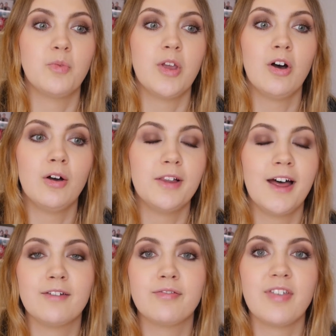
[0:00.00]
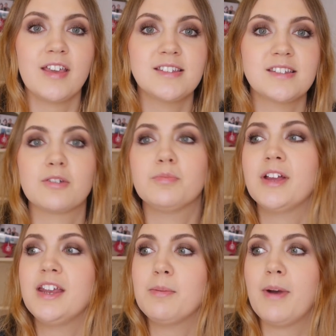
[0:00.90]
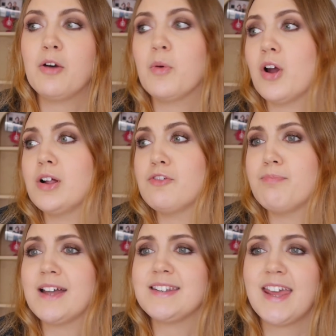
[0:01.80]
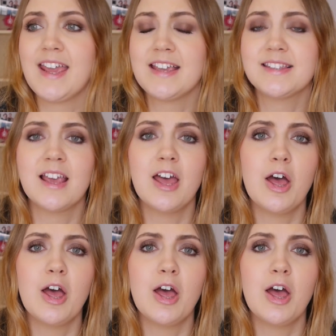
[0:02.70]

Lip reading: We all have things to complain about, we all have bad days,